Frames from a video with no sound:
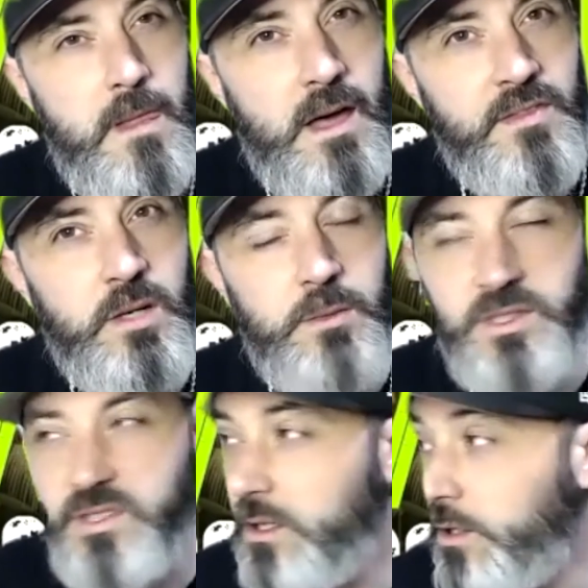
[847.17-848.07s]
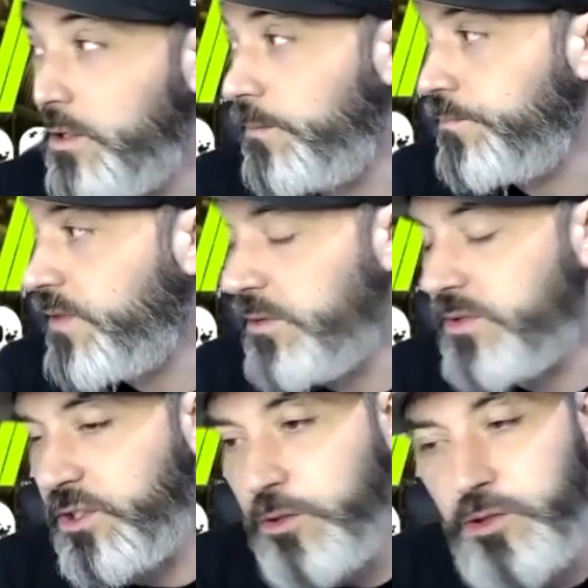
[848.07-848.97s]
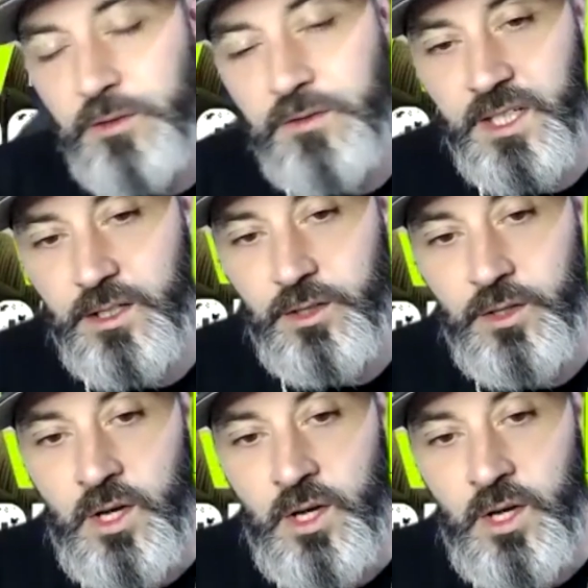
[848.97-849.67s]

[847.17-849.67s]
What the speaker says: think it was a YouTube video